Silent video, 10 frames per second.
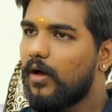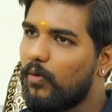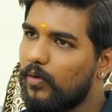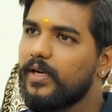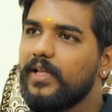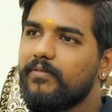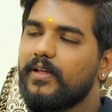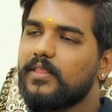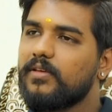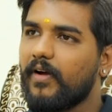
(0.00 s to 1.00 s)
only
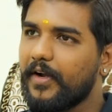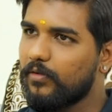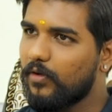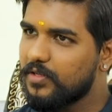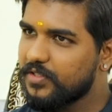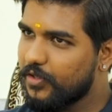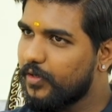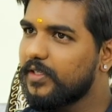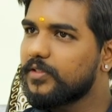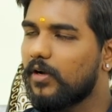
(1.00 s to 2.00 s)
when the
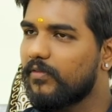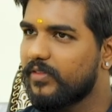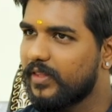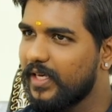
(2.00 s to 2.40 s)
phytoconstituents of